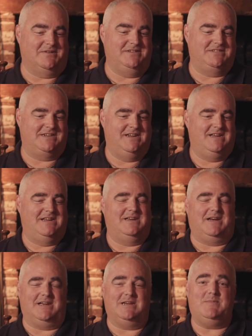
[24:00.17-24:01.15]
please.
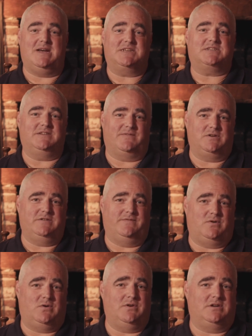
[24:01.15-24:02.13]
I am asking for your
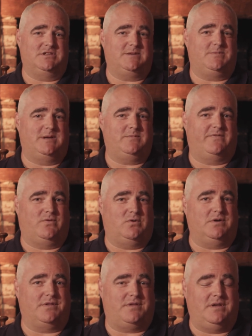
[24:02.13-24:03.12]
vote on September
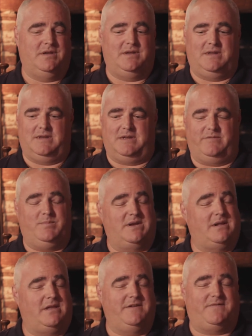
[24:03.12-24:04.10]
4th. I've
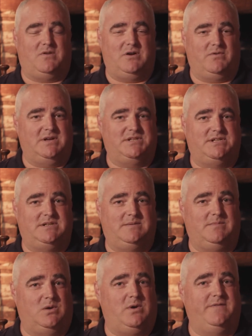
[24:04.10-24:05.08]
been a lifelong
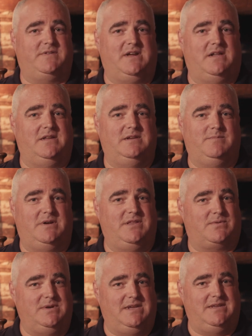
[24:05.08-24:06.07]
resident. My wife Kelly and my
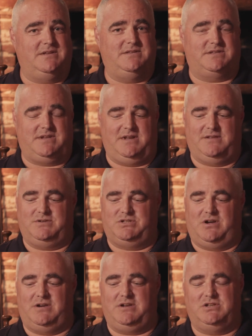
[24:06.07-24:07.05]
3 kids, Taylor,
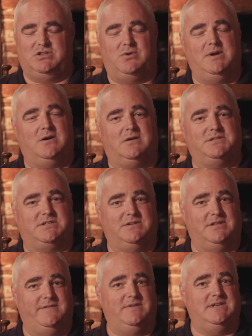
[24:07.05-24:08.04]
John, and Joey, all
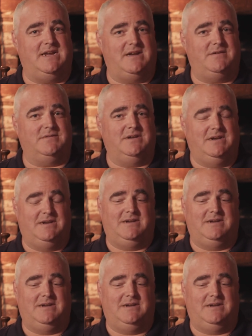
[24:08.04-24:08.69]
still live in town.